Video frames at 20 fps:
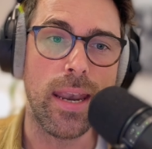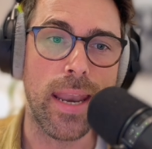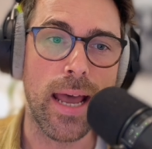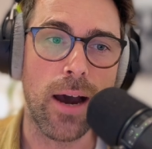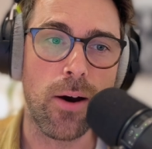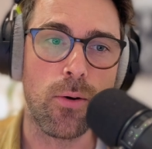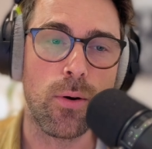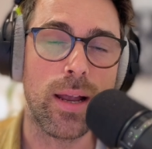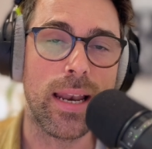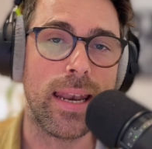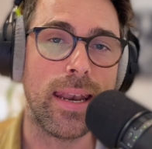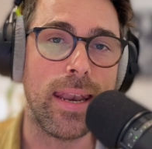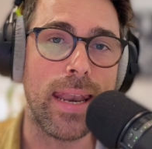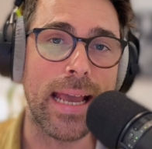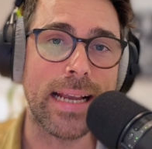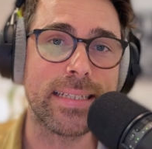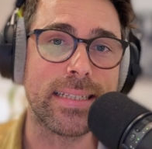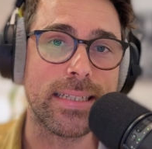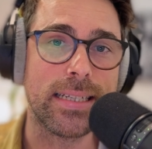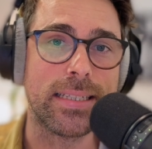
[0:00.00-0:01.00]
Now,
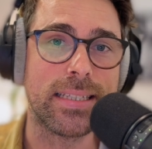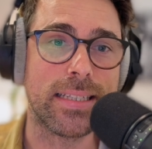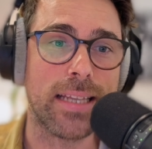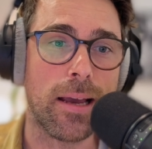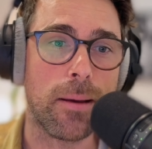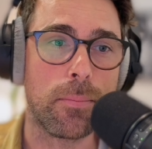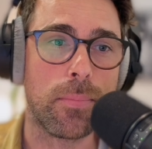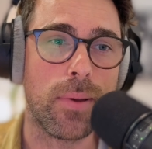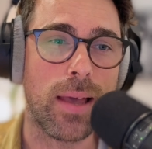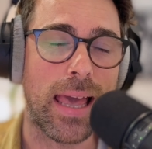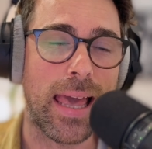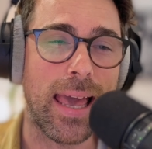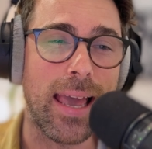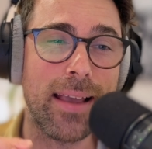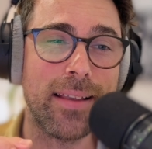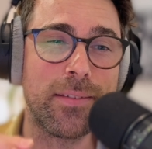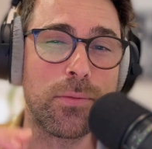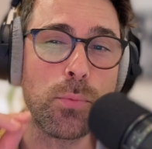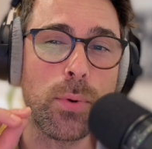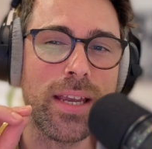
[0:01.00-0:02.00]
next step.
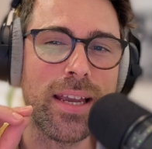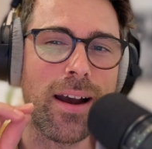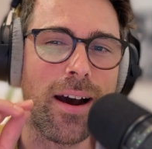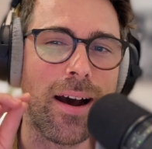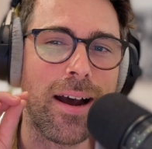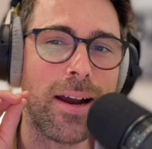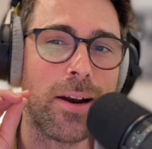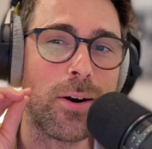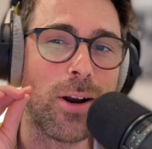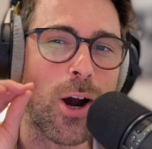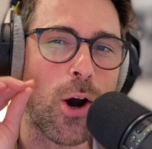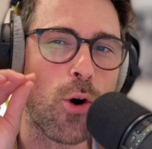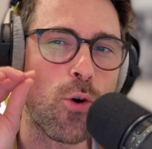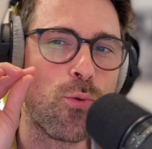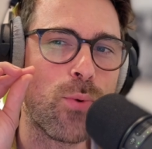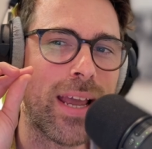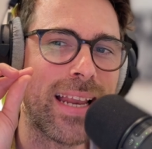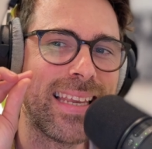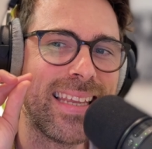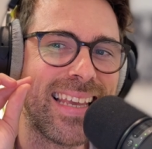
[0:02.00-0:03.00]
As we are
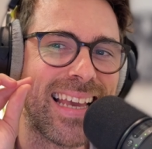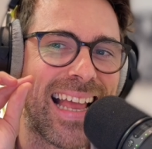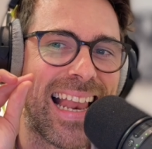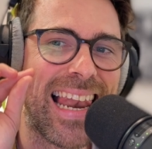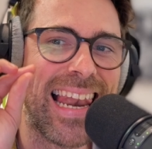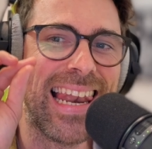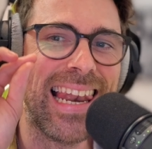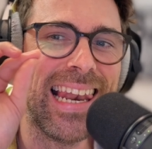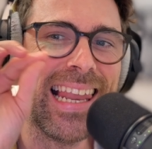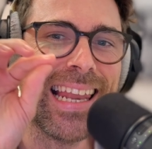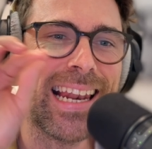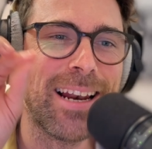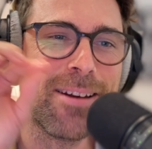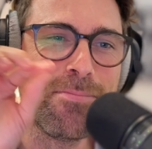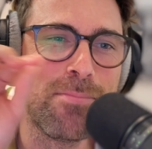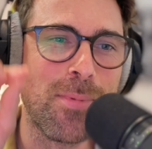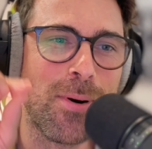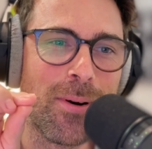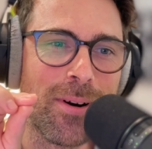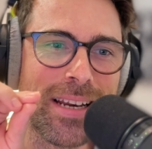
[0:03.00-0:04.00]
already a little
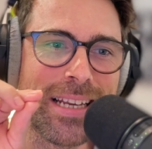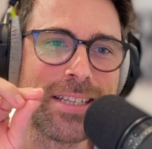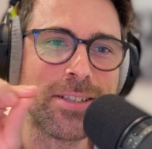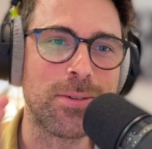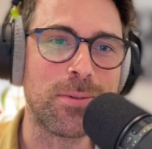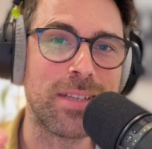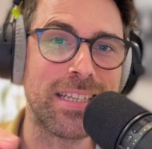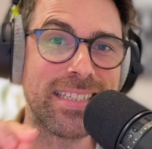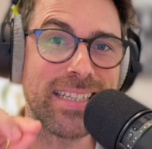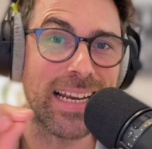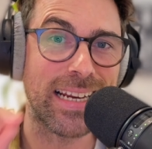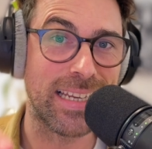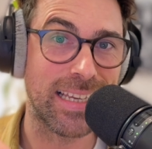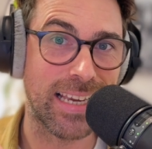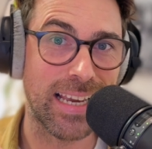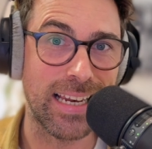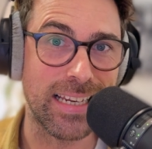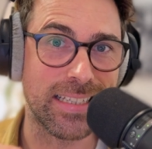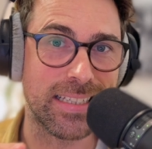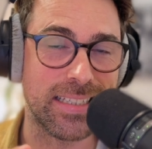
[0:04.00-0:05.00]
more into the
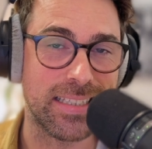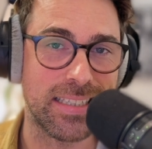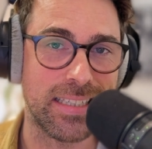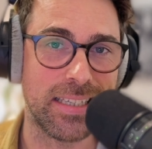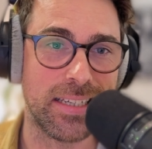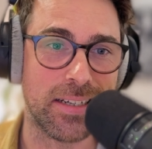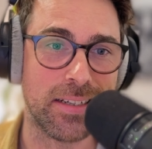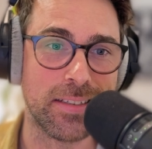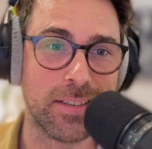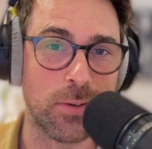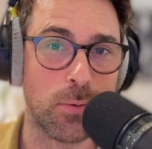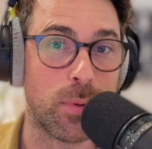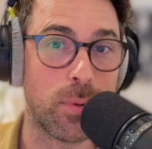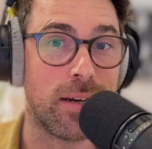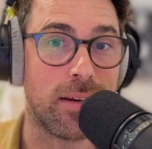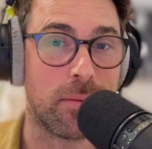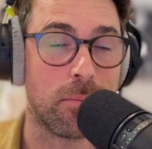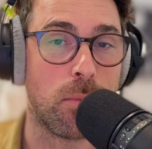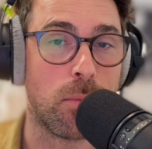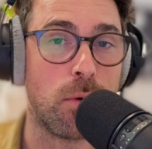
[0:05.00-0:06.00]
technicalities here, so
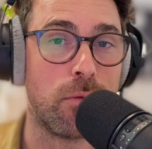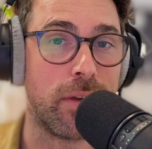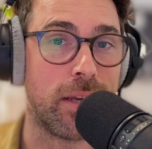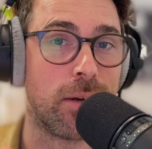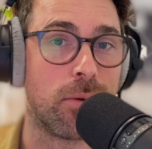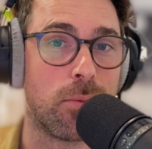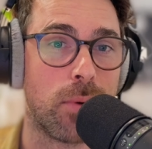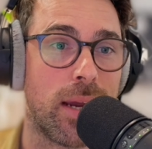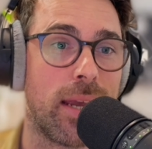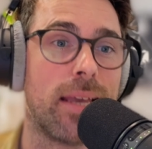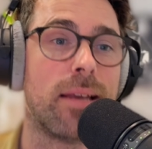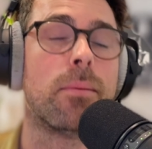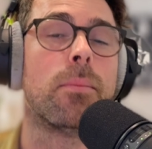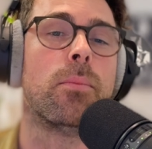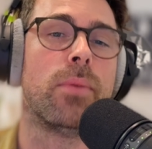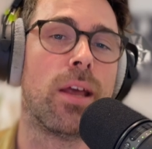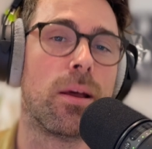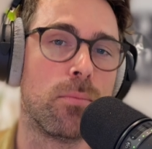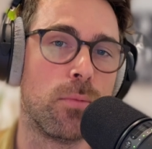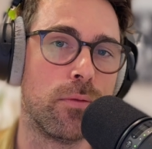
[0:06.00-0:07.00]
we're moving away,
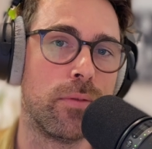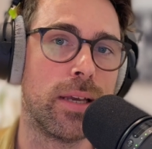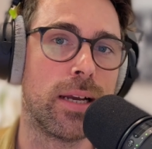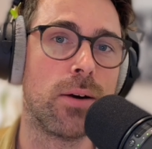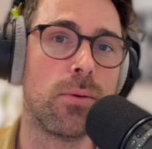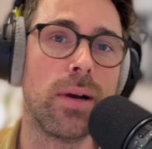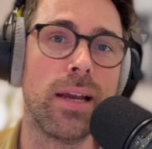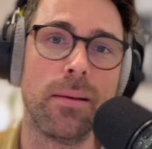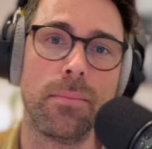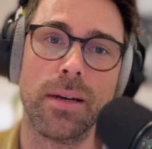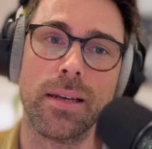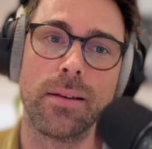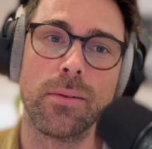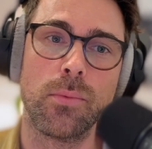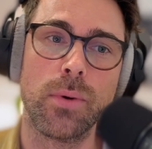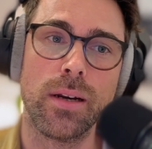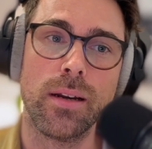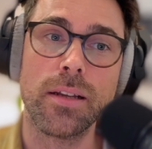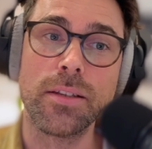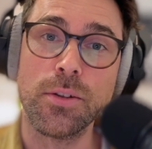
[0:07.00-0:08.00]
not moving away, but
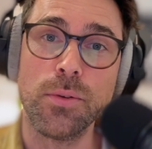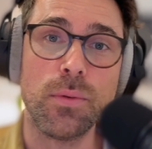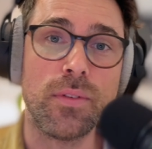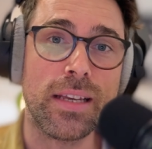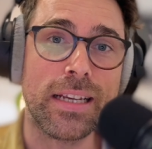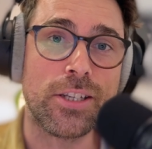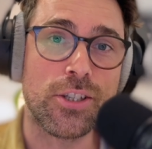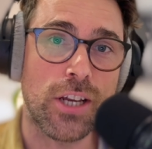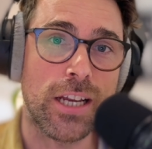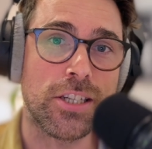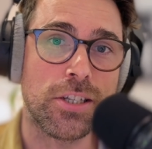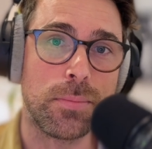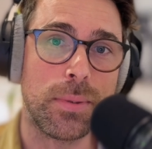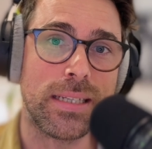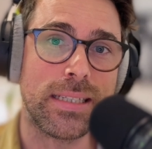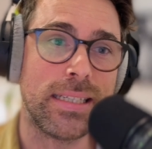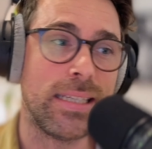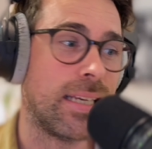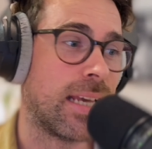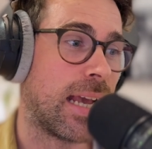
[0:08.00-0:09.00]
we're not using
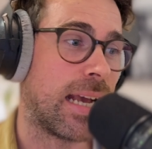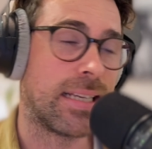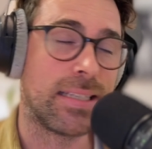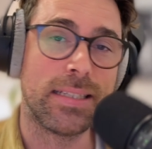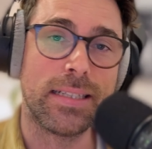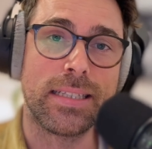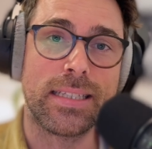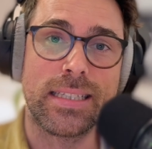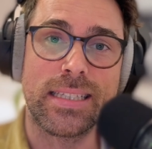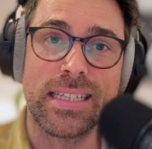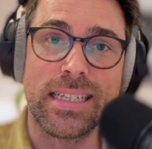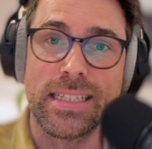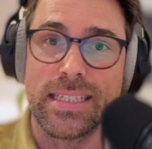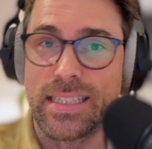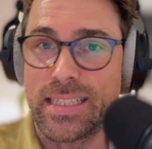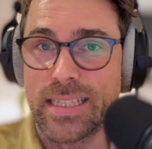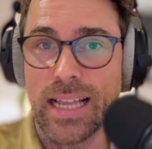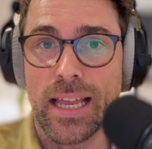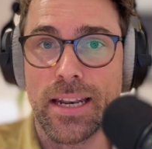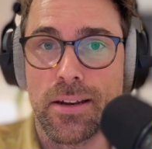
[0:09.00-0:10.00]
ChatGPT as its
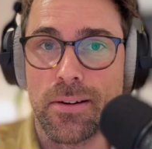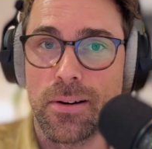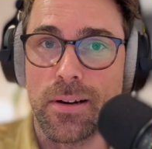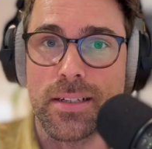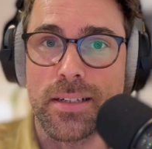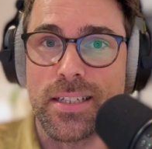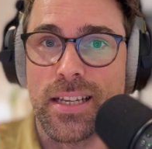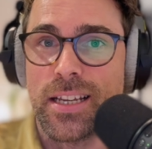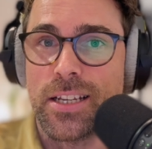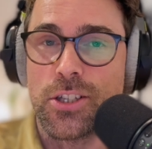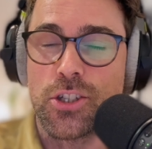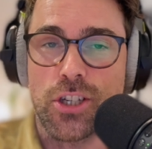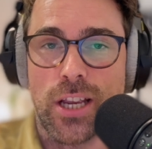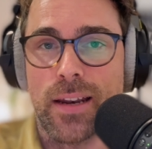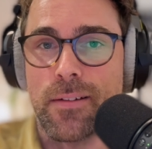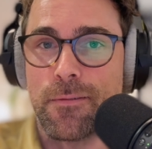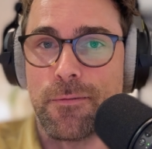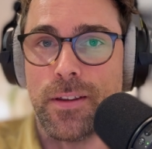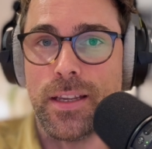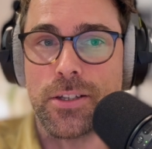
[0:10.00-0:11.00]
standard
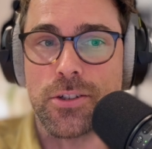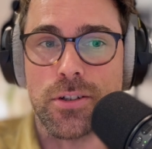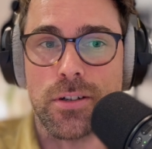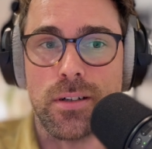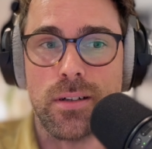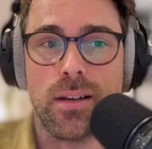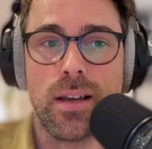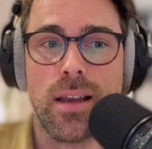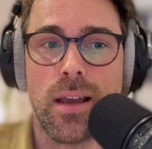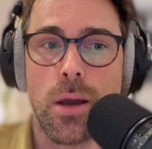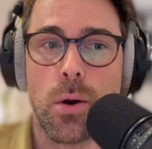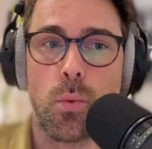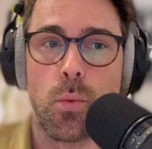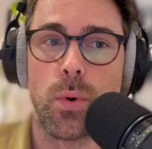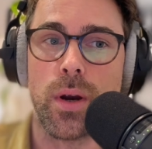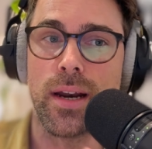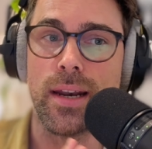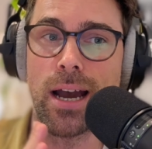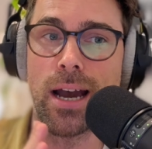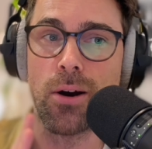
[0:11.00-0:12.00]
chat feature.
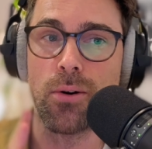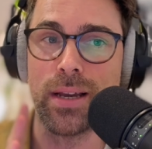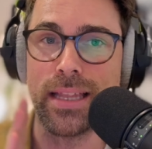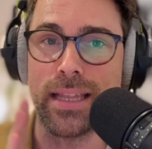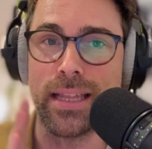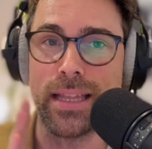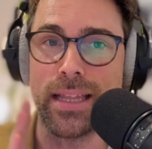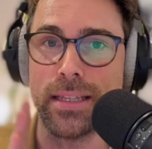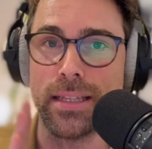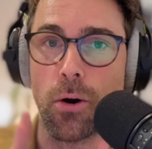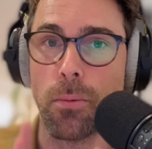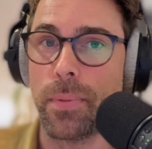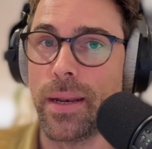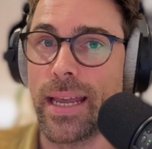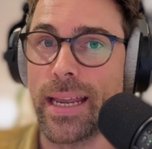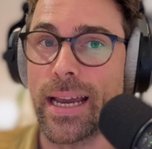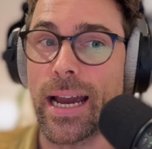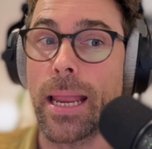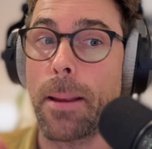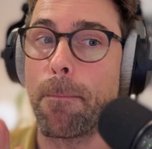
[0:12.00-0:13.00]
We're now in the
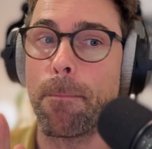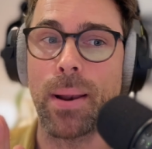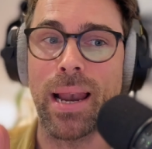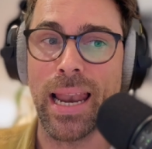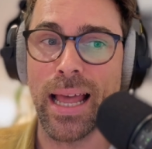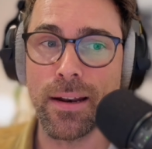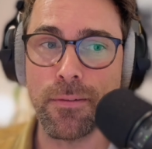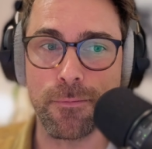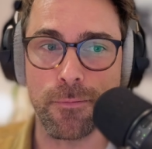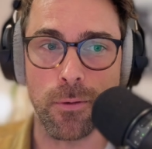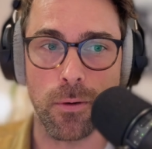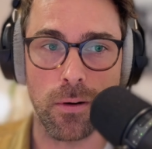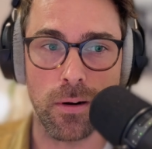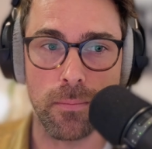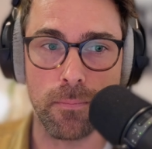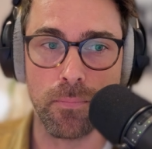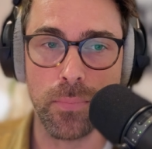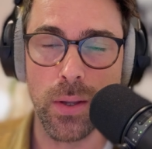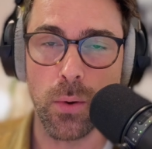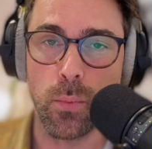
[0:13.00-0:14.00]
OpenAI
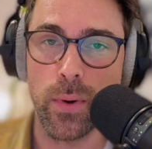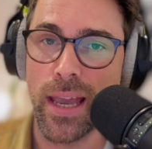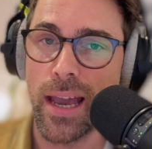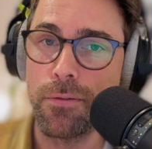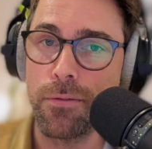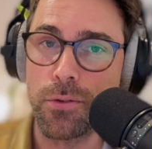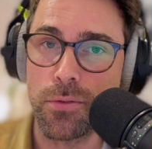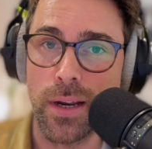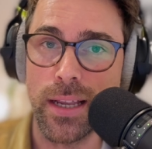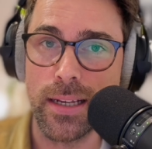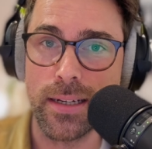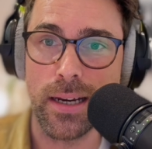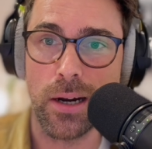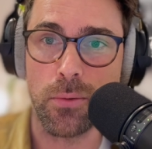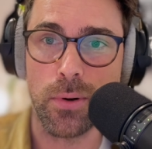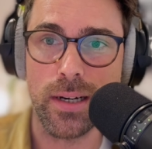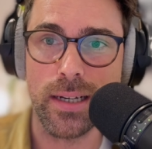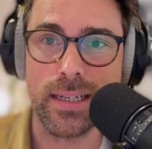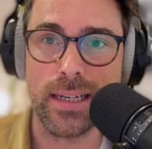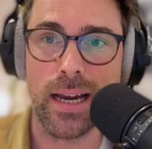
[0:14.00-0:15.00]
platform. We have created
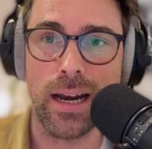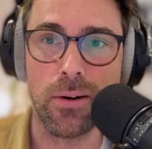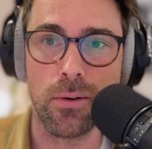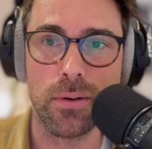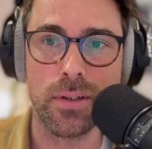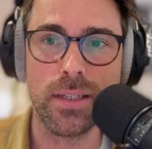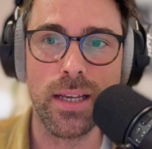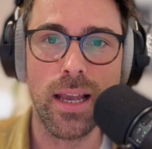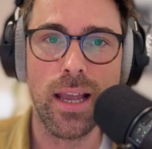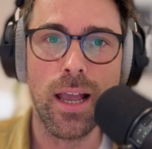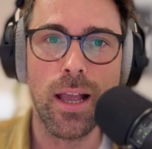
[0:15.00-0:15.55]
our account.